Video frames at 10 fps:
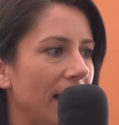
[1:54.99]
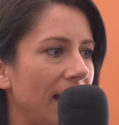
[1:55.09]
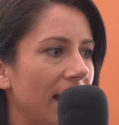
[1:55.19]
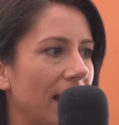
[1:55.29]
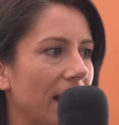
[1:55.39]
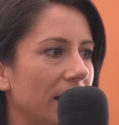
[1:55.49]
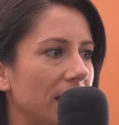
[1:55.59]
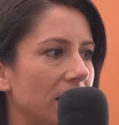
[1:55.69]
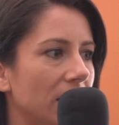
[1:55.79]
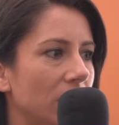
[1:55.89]

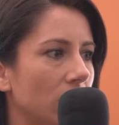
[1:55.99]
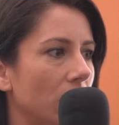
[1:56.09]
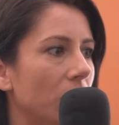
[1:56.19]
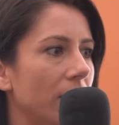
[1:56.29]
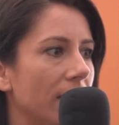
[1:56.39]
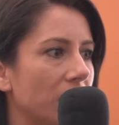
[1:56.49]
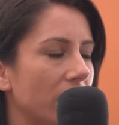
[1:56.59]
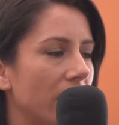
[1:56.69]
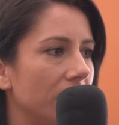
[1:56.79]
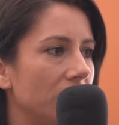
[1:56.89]
and slowly that
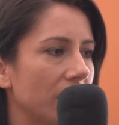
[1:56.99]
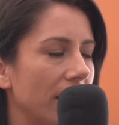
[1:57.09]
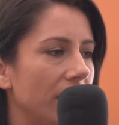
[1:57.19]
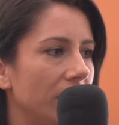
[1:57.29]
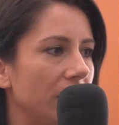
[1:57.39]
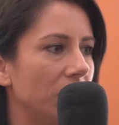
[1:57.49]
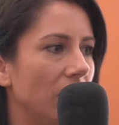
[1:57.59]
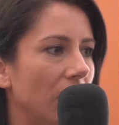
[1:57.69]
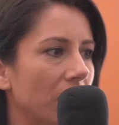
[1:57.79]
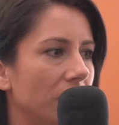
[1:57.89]
just kind of
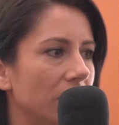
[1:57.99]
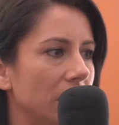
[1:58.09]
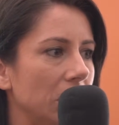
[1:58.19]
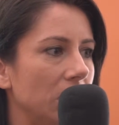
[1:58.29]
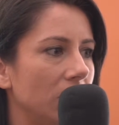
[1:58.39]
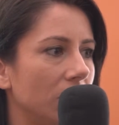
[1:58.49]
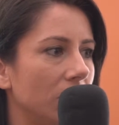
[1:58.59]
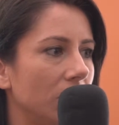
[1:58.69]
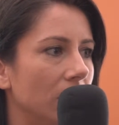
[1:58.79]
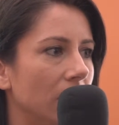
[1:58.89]
evolved
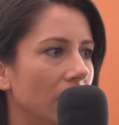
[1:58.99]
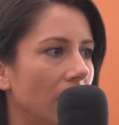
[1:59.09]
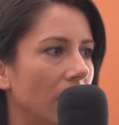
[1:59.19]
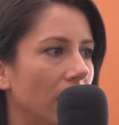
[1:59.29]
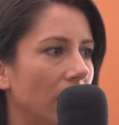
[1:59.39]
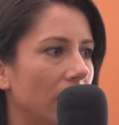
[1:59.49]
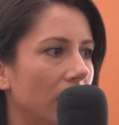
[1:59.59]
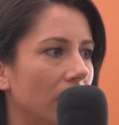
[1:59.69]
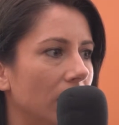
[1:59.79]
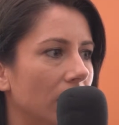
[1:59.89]
into
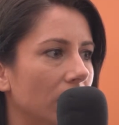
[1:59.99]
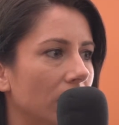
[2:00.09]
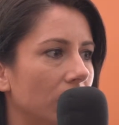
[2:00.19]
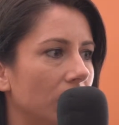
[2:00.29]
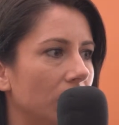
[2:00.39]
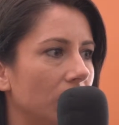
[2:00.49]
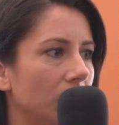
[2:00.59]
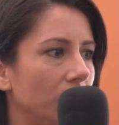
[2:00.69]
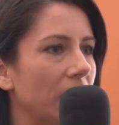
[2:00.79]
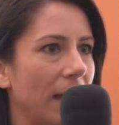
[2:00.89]
uh,
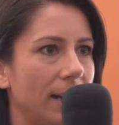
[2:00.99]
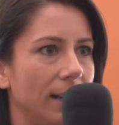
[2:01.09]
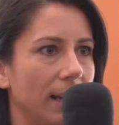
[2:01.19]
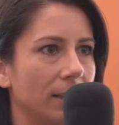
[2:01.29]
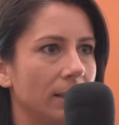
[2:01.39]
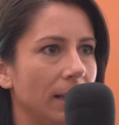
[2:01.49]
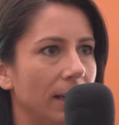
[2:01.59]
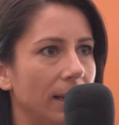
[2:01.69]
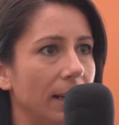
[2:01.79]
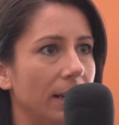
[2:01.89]
book editing.
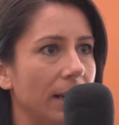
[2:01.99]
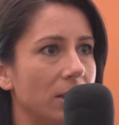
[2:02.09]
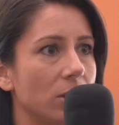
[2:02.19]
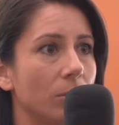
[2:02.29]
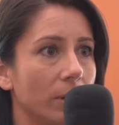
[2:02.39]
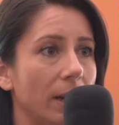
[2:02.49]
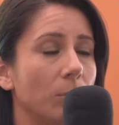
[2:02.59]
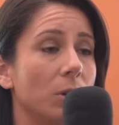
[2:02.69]
And I started working at